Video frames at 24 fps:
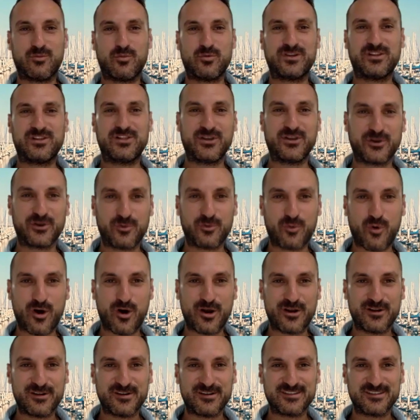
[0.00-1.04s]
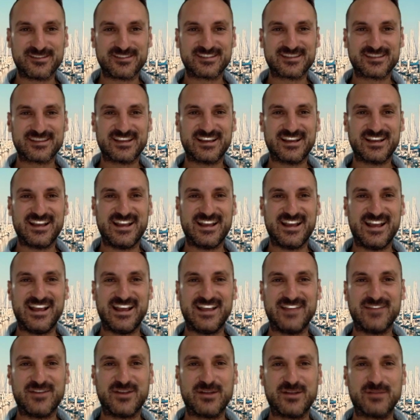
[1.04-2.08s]
clear waters,
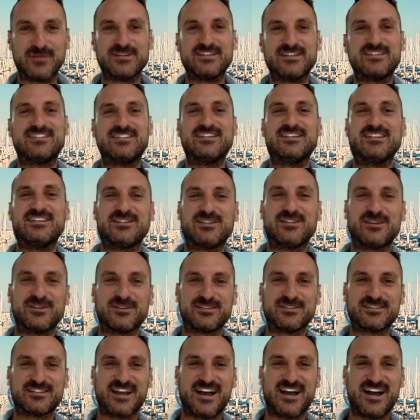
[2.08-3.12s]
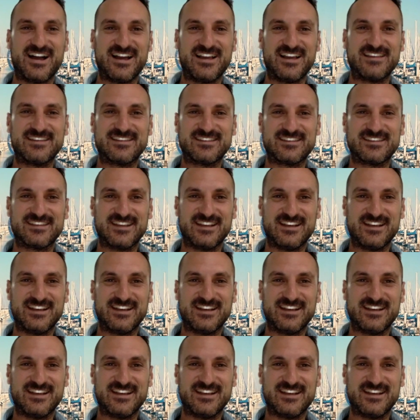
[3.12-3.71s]
and they're able to see clear skies,